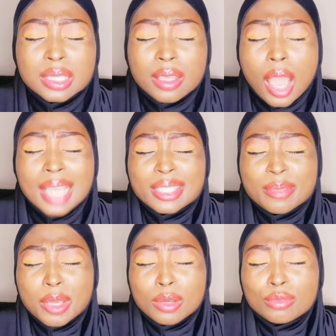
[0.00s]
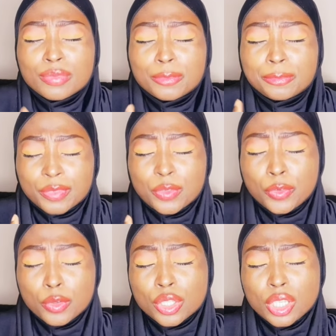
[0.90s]
I smell
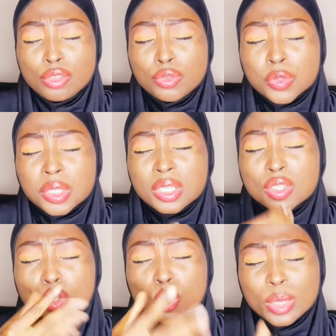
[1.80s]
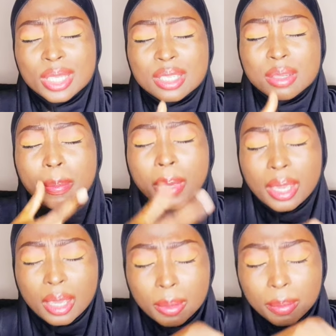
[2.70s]
fruity, juicy, sweet pear.